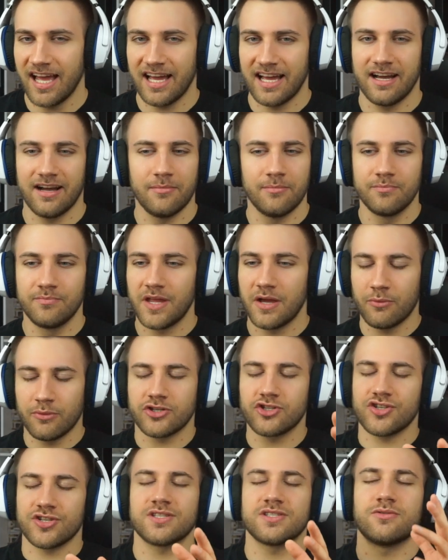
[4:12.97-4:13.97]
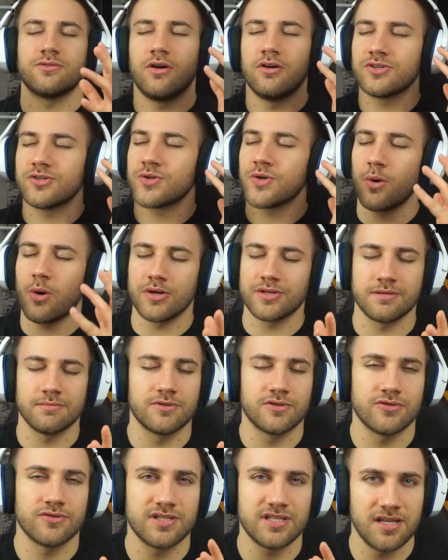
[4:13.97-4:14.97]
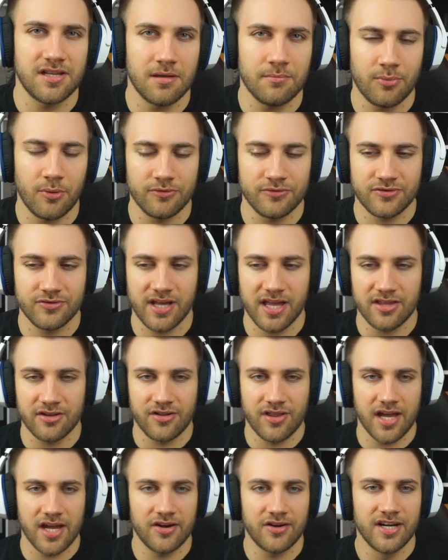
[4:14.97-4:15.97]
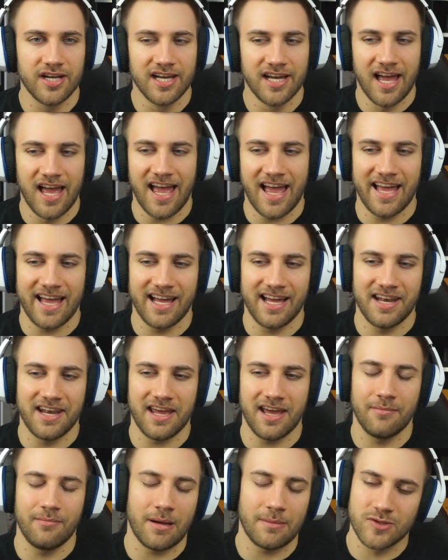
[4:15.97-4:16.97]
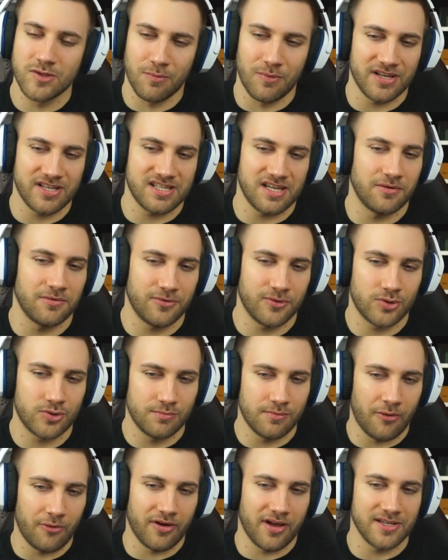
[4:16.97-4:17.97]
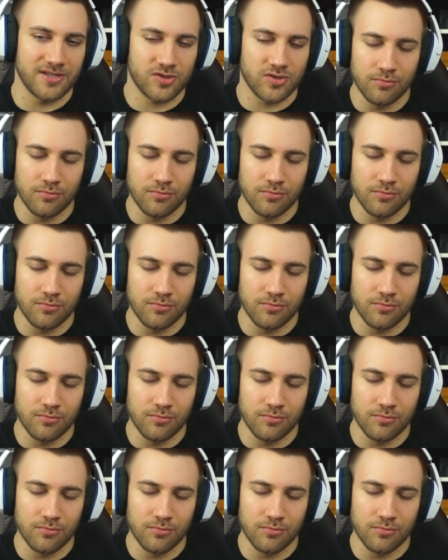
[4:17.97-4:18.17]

Um, it was just so awesome to see them both together there, and um, I'm super excited for tomorrow, guys.